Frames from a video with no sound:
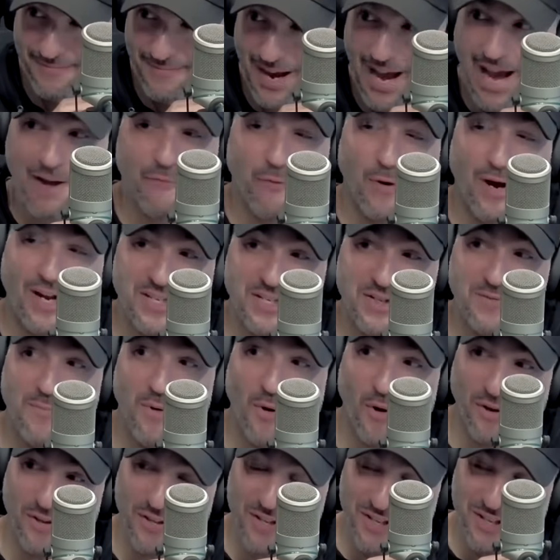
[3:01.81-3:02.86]
I've watched
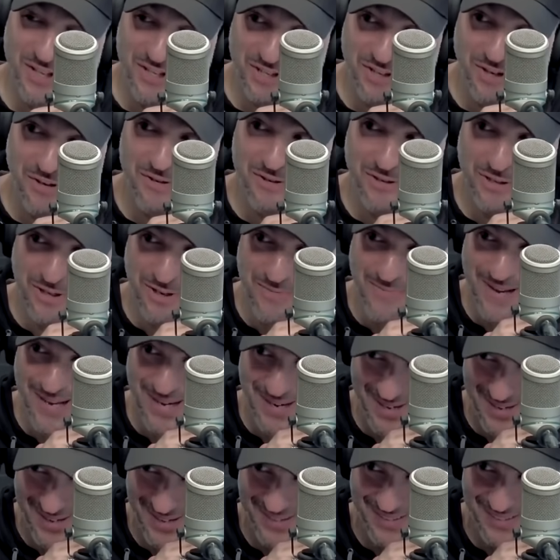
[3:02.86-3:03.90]
more than the search
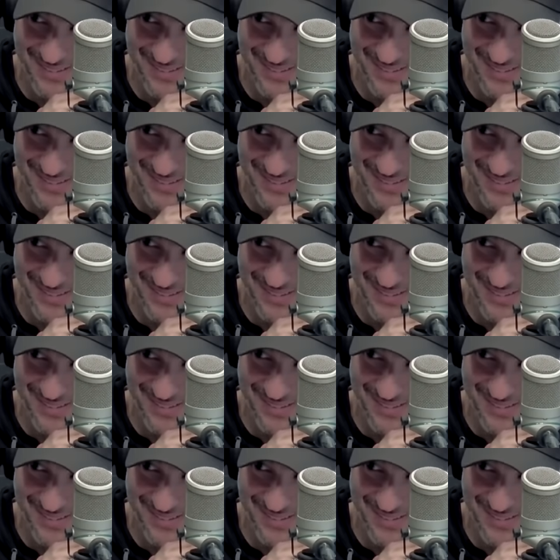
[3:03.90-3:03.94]
committee.